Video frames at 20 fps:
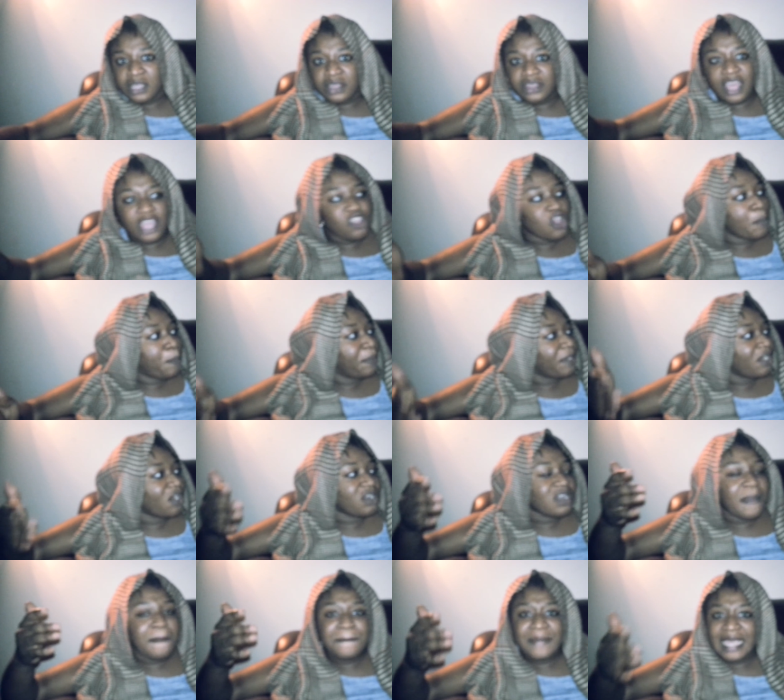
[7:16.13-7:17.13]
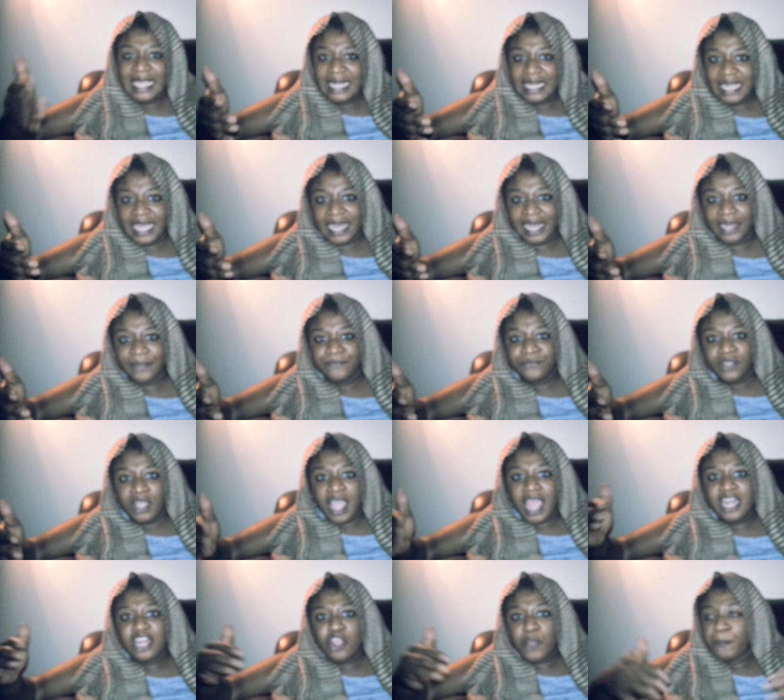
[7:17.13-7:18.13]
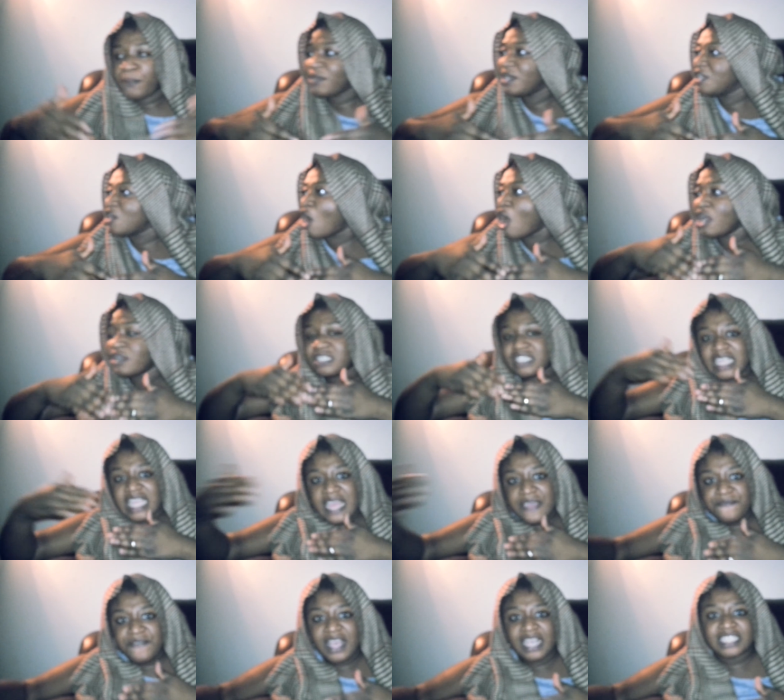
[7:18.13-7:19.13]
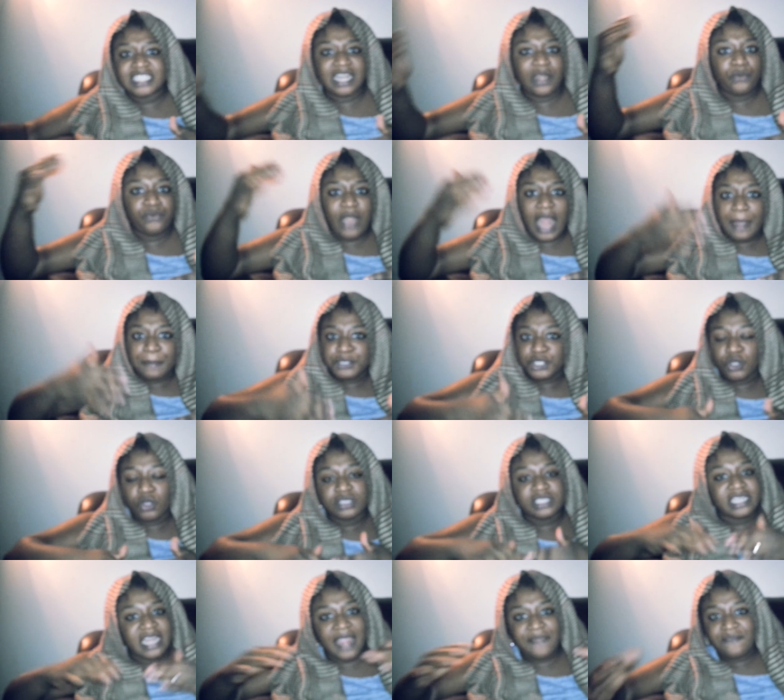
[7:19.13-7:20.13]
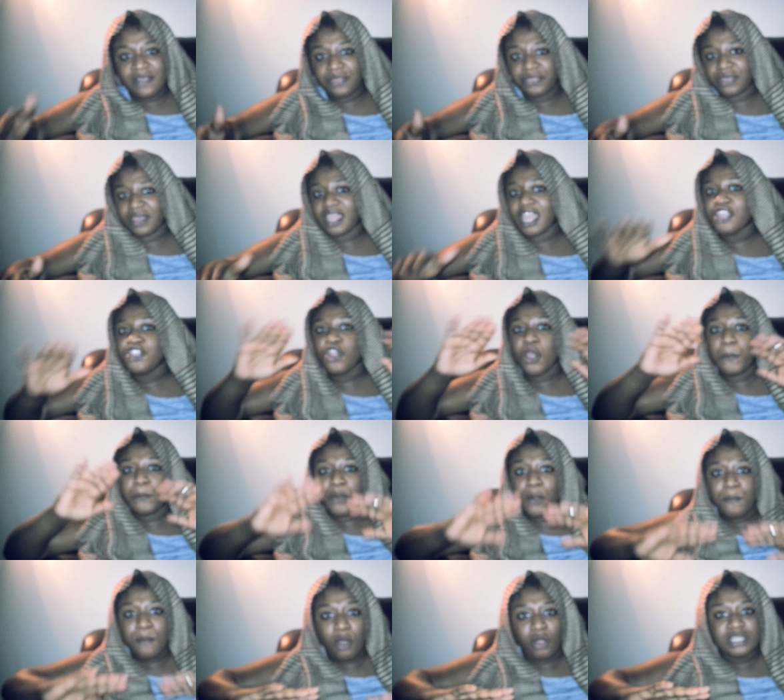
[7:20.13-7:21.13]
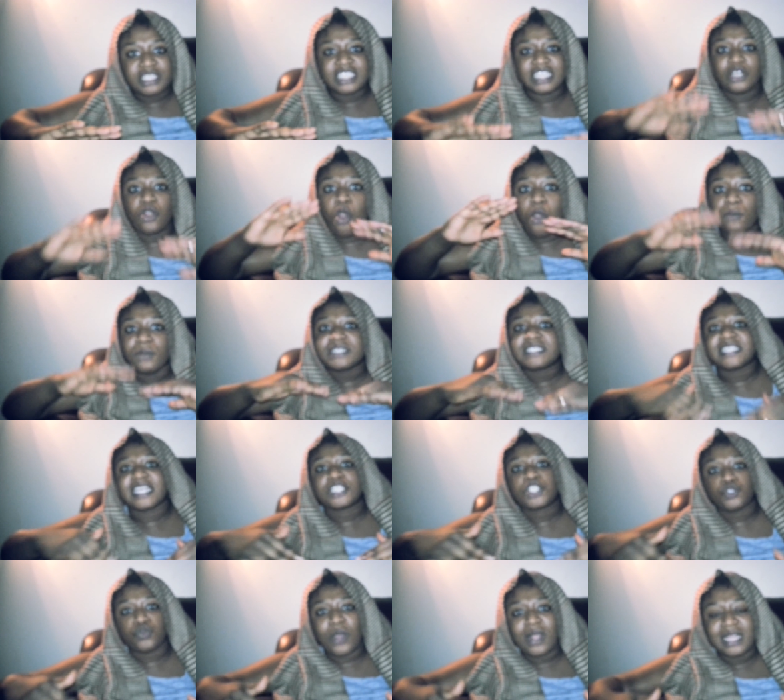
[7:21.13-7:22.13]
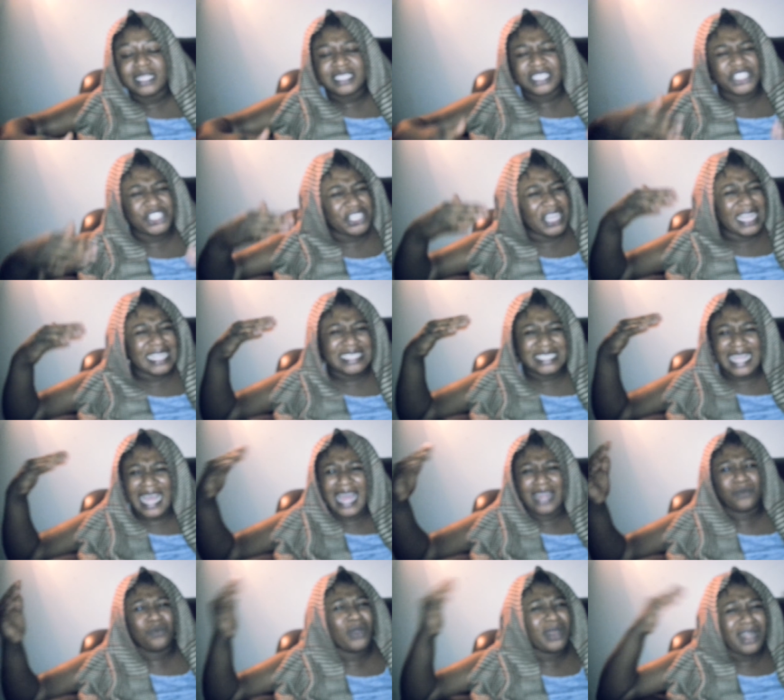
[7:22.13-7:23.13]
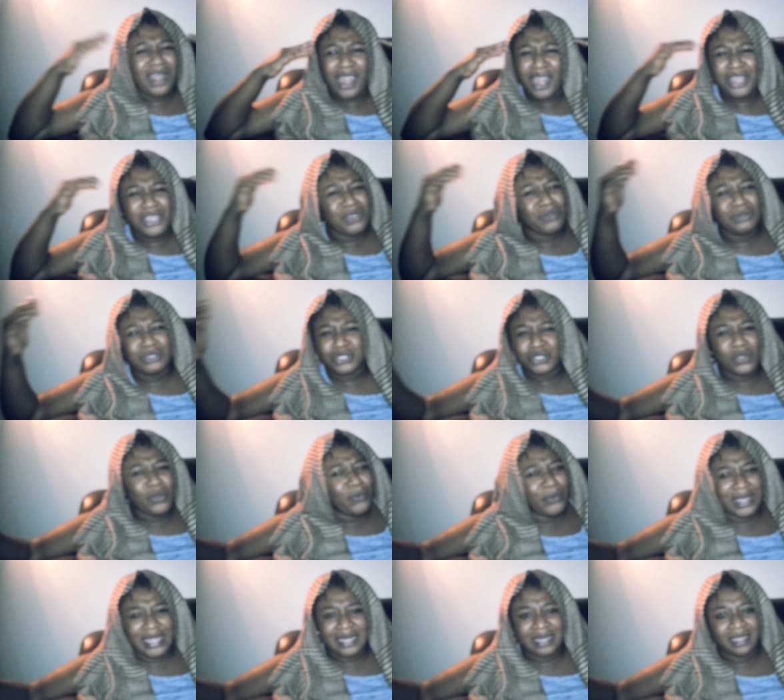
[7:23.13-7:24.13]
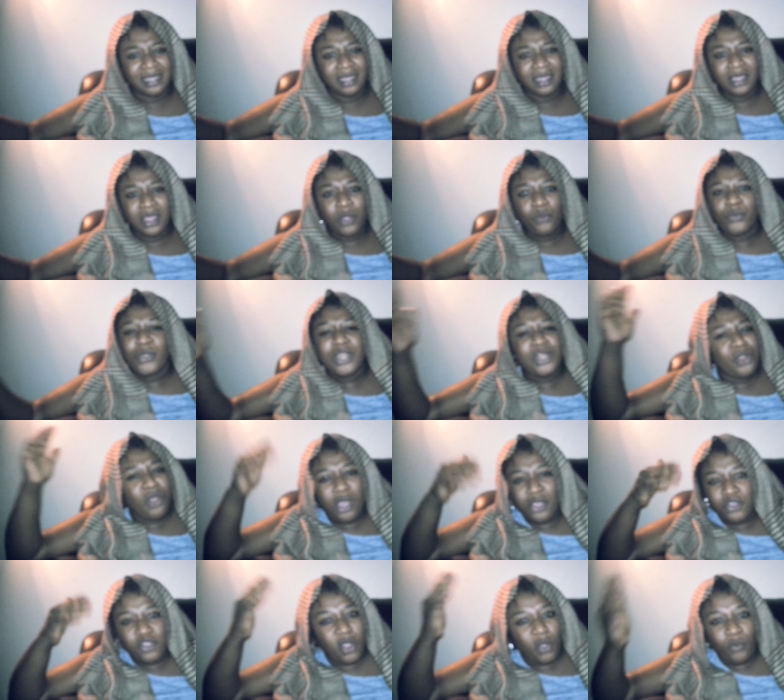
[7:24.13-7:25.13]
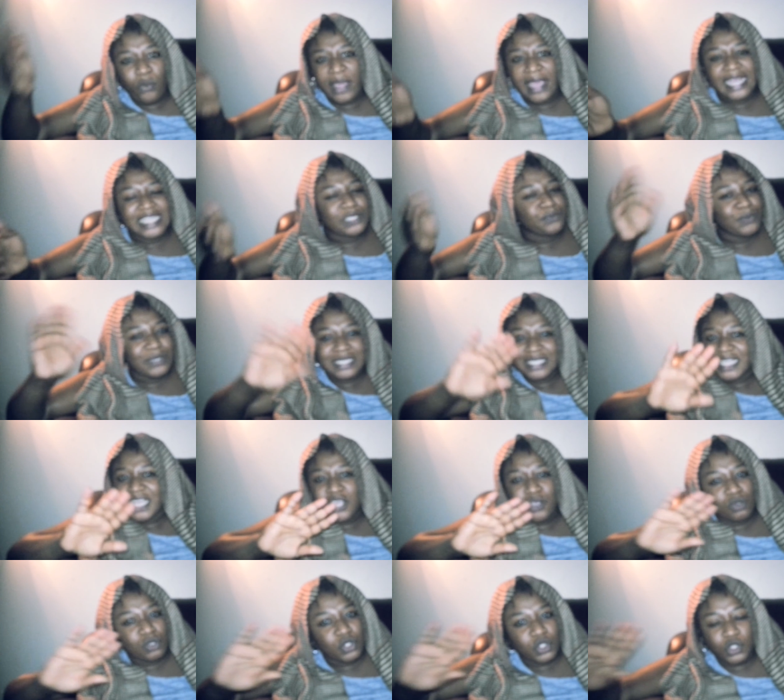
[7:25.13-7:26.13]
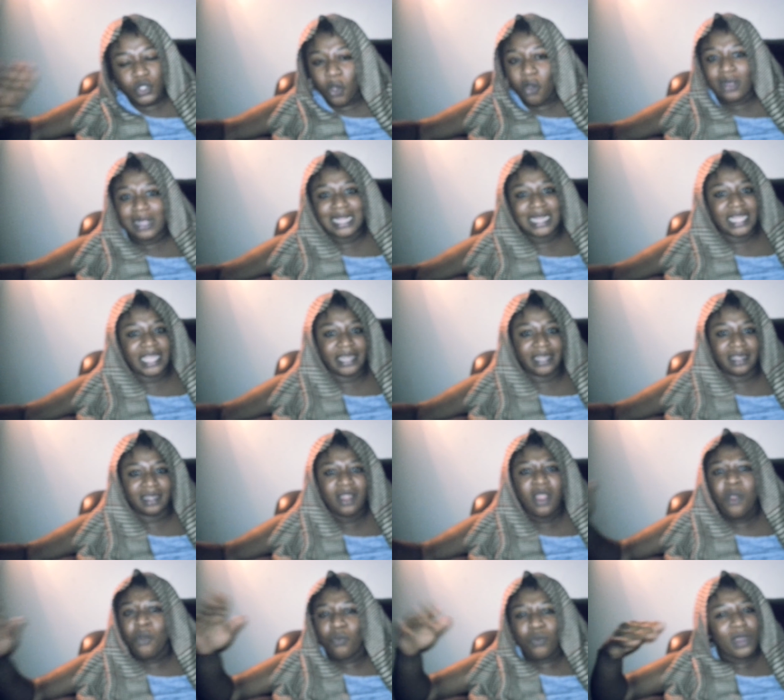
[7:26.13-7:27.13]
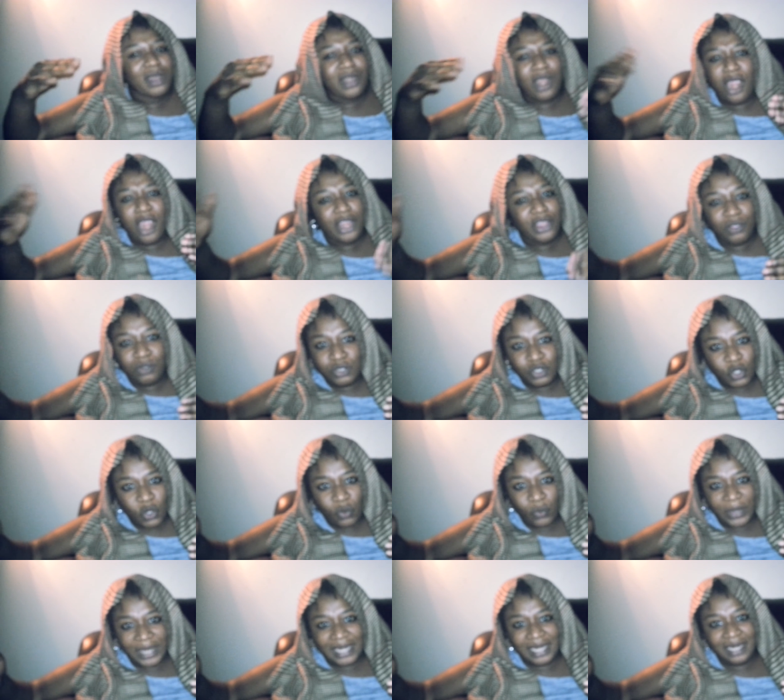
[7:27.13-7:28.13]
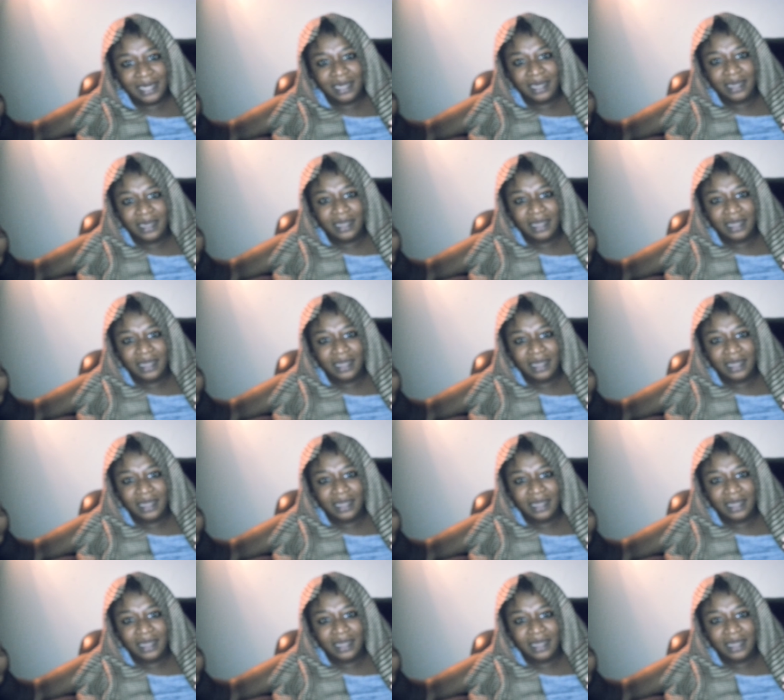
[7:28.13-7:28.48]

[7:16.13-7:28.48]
Then you put it on the media, and you put it on TVs and the rap shows and everything, and you're promoting homosexuality. Shaitan, what are you doing? We know your ways. We see you so clear. What are you doing?